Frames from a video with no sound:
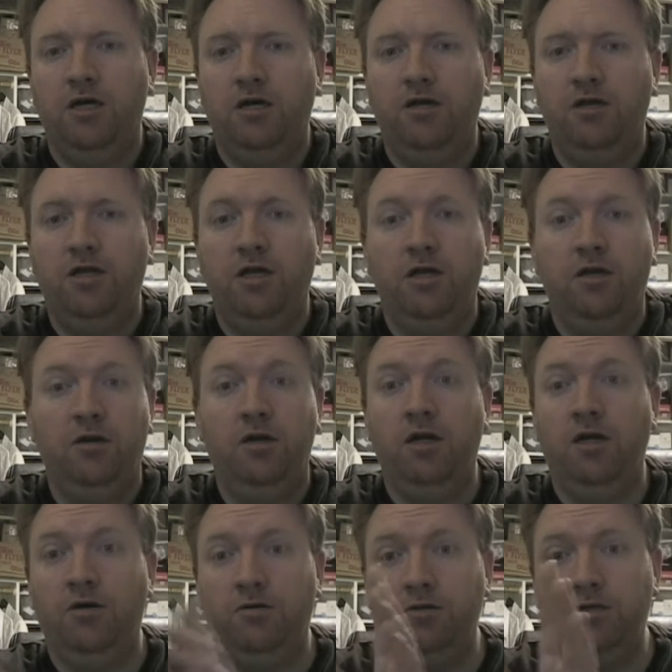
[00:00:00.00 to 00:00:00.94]
On that.
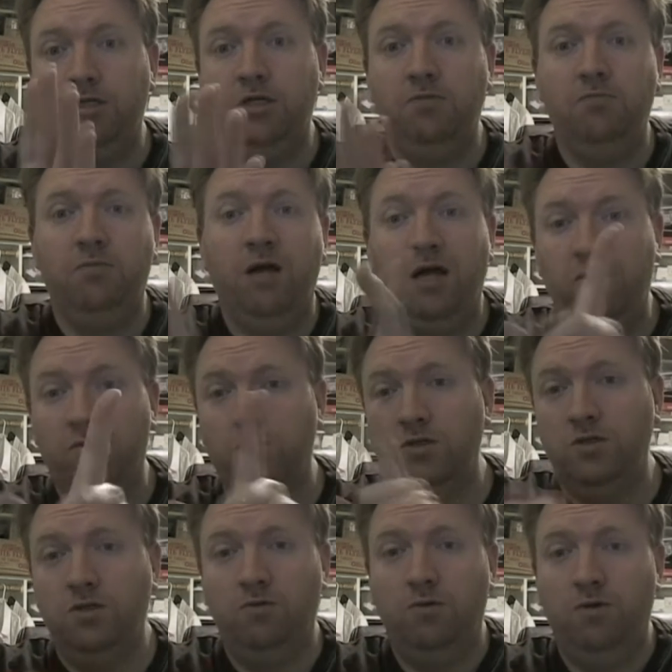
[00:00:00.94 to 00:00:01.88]
Now, see, Mike
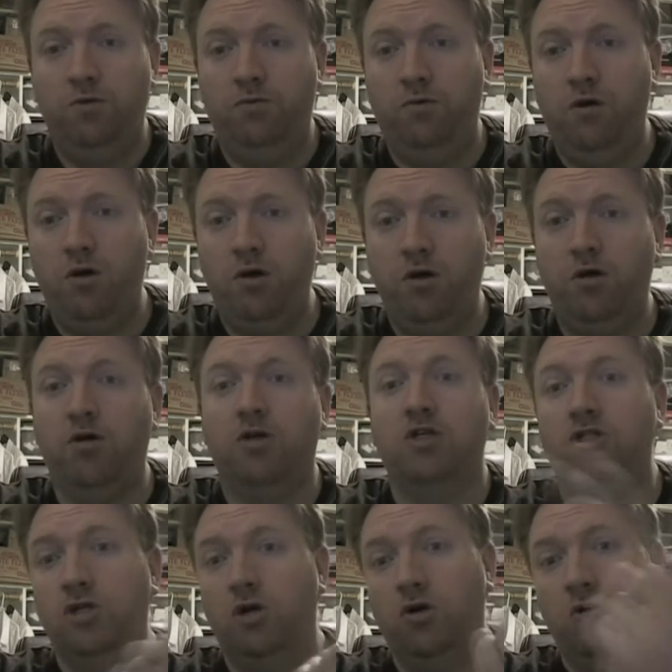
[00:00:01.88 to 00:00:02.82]
wasn't the one wrong here
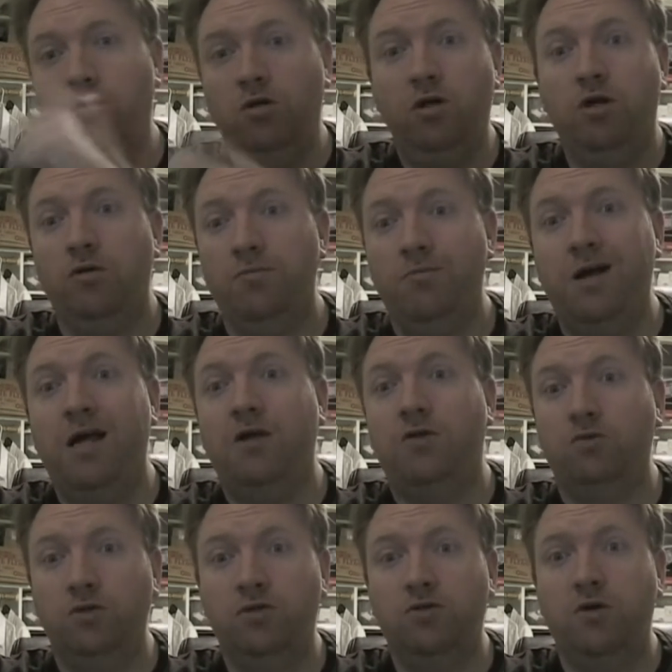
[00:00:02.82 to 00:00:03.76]
because earlier
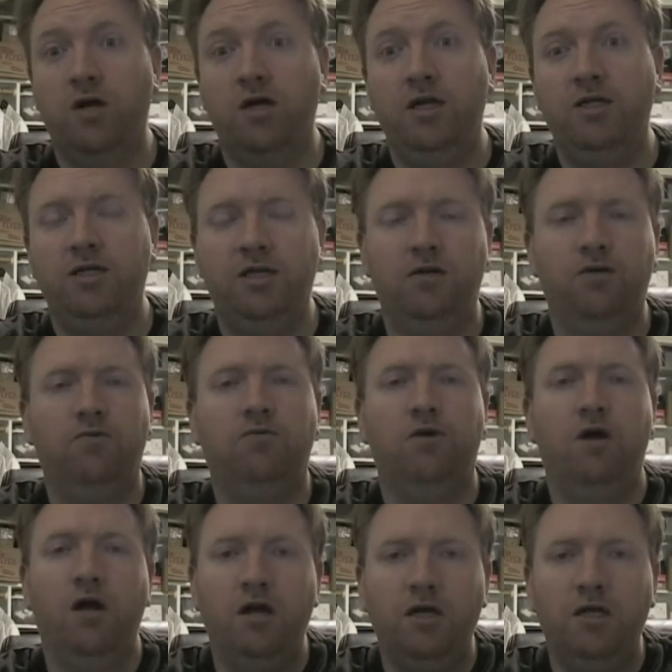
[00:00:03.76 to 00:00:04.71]
Mike was trying to tell
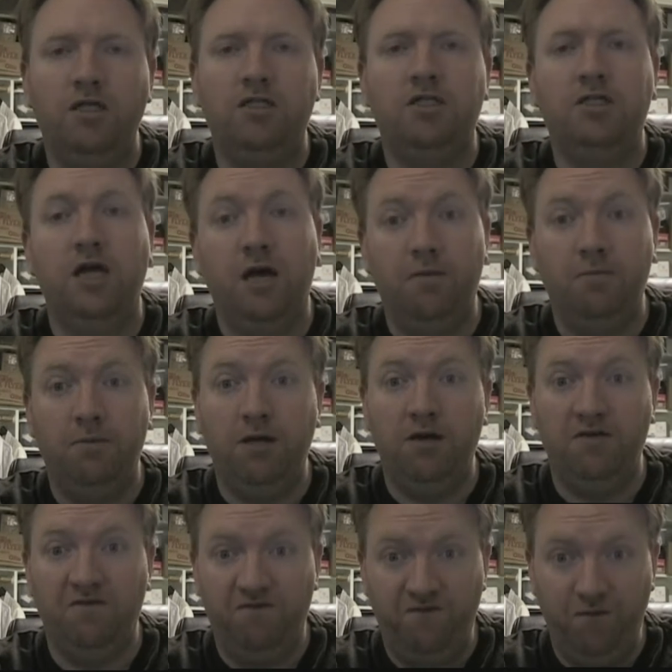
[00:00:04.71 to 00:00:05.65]
Ronnie stop
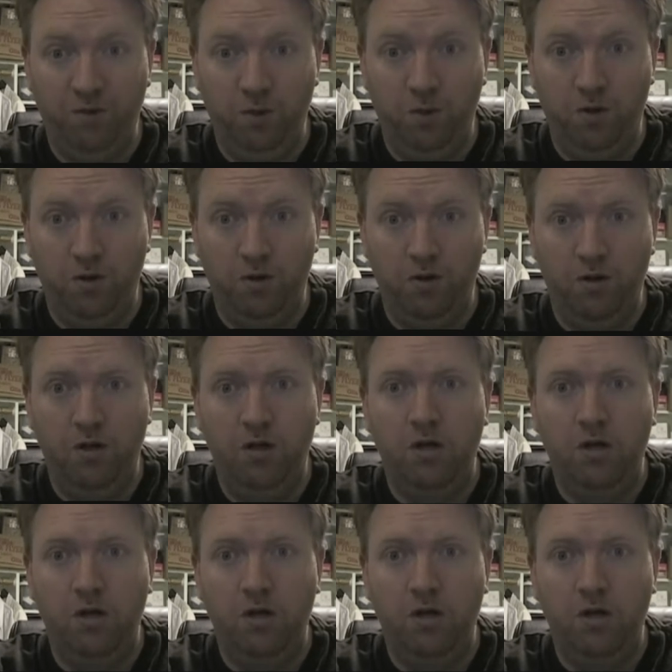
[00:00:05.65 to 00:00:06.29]
being the fool,